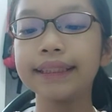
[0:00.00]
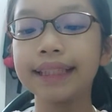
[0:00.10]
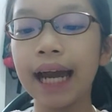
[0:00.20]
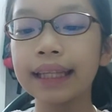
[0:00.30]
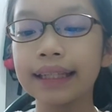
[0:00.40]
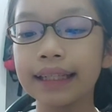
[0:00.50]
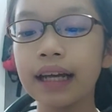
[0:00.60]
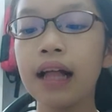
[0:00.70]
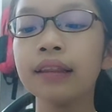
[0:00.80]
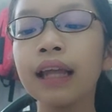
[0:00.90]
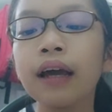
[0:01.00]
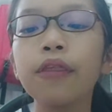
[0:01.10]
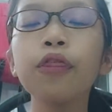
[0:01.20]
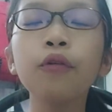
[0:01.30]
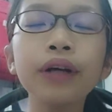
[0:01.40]
tightly,
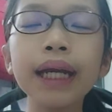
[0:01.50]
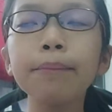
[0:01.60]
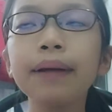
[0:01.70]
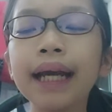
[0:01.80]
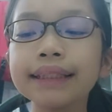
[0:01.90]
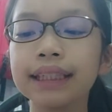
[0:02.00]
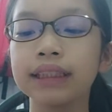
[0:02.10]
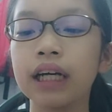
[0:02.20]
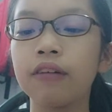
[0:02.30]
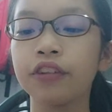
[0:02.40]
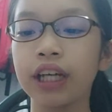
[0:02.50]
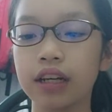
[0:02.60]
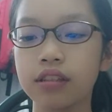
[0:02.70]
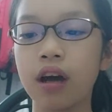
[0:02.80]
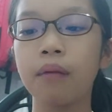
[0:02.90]
like three pieces of
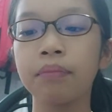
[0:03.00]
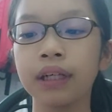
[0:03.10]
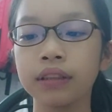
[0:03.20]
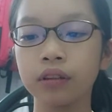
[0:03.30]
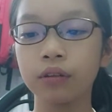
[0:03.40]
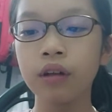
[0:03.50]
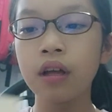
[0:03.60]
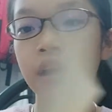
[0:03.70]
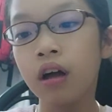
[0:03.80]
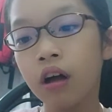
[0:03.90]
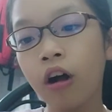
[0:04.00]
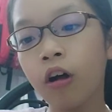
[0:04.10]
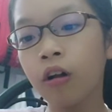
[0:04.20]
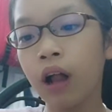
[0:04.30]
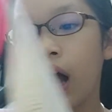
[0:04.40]
jigsaw puzzle.
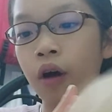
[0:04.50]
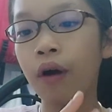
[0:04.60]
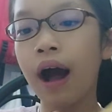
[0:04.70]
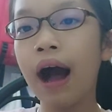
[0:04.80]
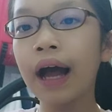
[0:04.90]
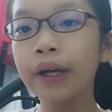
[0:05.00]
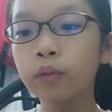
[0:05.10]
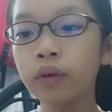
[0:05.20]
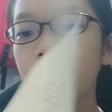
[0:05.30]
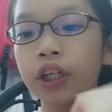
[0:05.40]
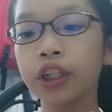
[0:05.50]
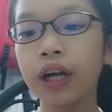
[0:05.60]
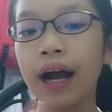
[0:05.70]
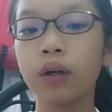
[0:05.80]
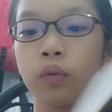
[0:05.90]
Oh, how I
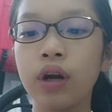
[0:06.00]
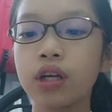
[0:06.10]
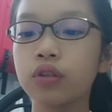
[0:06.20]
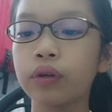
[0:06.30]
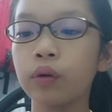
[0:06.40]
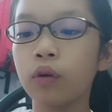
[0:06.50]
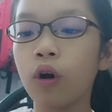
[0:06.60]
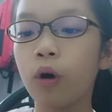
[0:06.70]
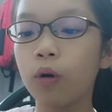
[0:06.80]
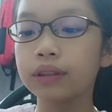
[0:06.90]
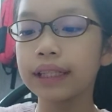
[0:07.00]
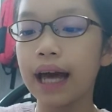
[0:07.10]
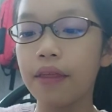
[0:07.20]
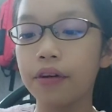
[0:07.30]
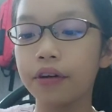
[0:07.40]
wish we were all
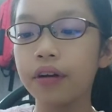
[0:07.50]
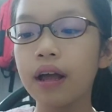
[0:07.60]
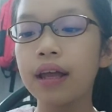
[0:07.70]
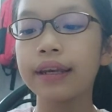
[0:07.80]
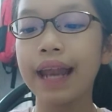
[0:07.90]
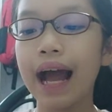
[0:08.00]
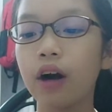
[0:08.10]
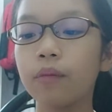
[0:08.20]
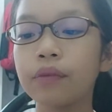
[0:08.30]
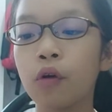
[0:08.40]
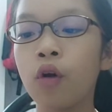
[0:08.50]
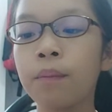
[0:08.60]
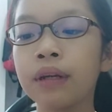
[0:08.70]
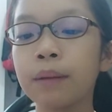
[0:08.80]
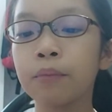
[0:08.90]
together. Now, we've
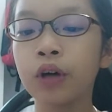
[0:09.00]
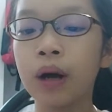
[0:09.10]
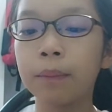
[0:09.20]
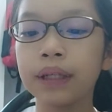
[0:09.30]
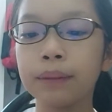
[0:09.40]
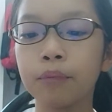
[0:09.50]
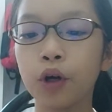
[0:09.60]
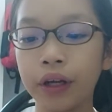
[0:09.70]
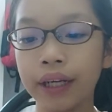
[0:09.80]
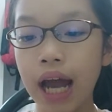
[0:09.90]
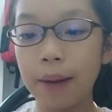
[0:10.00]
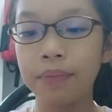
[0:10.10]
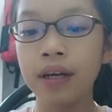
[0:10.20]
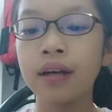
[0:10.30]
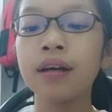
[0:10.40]
been abruptly broken up.
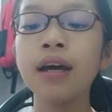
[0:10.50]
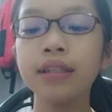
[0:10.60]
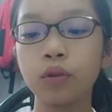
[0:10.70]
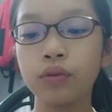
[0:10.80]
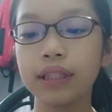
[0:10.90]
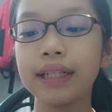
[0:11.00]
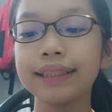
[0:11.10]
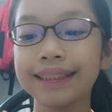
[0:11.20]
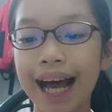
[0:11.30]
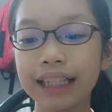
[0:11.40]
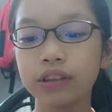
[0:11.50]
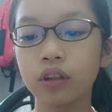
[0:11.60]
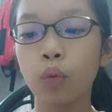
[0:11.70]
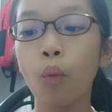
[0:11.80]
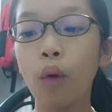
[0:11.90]
It was a
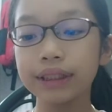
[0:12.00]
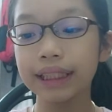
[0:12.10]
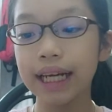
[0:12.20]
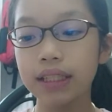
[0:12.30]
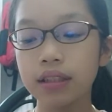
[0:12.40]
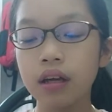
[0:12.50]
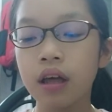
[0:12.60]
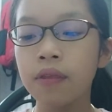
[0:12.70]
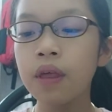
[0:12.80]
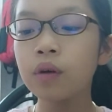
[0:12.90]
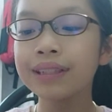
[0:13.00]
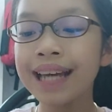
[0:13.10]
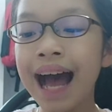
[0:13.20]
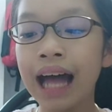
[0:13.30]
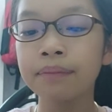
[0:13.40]
disaster, wasn't it? Though
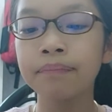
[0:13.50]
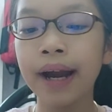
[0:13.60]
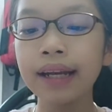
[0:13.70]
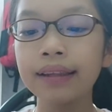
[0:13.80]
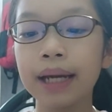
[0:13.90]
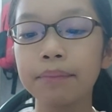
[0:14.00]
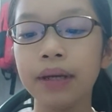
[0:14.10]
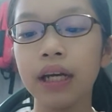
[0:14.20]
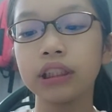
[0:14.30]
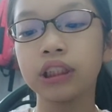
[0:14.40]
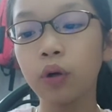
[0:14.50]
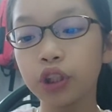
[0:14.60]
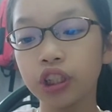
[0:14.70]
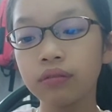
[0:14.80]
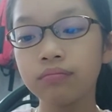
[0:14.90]
Dad might like being a
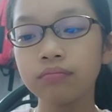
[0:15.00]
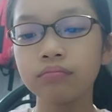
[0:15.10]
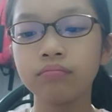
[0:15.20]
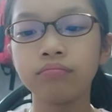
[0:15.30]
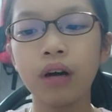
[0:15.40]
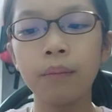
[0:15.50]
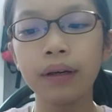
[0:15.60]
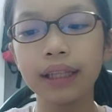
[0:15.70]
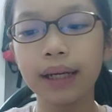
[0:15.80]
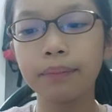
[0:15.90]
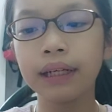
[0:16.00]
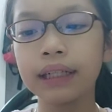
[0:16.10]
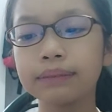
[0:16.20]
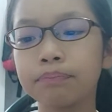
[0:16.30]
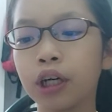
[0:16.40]
soldier, Mom might like being
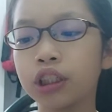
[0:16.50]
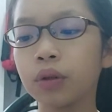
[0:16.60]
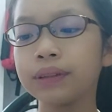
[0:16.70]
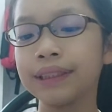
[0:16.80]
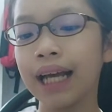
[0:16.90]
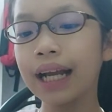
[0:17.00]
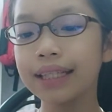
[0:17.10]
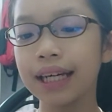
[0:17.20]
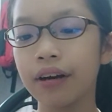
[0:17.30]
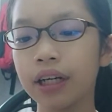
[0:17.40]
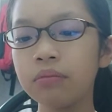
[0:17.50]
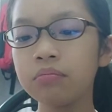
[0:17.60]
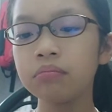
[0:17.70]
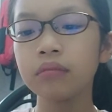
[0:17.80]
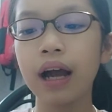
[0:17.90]
a personal secretary.
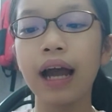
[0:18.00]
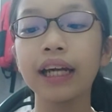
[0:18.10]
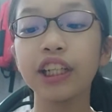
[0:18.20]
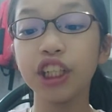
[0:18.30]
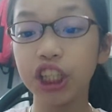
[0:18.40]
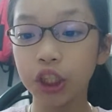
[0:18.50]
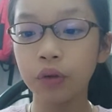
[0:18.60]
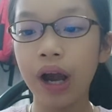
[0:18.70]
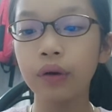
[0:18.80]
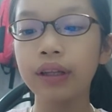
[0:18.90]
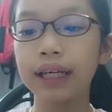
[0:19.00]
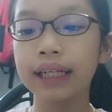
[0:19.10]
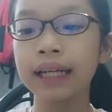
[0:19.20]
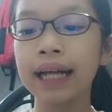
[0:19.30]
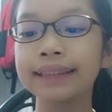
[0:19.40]
I knew I wouldn't like
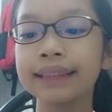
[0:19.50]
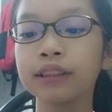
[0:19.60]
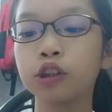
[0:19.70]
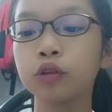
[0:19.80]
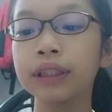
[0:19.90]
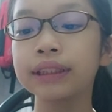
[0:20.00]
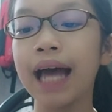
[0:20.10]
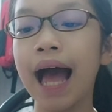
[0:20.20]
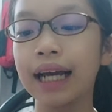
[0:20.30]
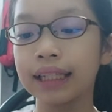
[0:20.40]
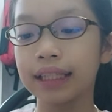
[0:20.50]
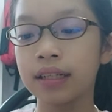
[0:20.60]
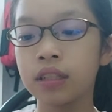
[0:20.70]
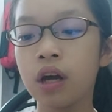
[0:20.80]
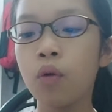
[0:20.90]
it at Street
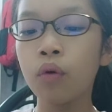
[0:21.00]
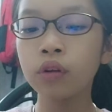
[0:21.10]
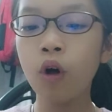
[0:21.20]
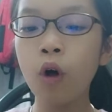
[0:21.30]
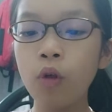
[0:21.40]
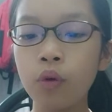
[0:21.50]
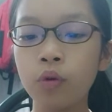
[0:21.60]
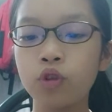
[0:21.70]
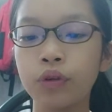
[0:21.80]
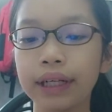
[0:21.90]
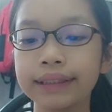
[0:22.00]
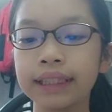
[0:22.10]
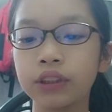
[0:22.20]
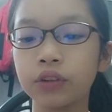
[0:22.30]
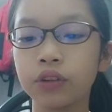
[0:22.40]
Agatha's with all those shrek
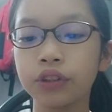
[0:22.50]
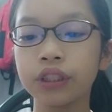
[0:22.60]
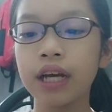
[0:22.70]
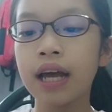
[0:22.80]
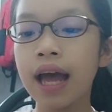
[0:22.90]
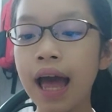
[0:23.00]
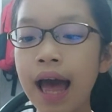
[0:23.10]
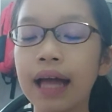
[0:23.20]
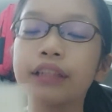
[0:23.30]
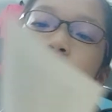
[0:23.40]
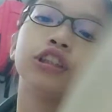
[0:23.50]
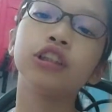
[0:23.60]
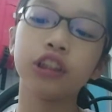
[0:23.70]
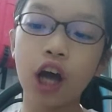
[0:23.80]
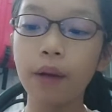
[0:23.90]
sisters and
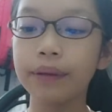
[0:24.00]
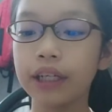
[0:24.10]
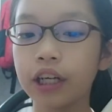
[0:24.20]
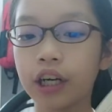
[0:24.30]
snobby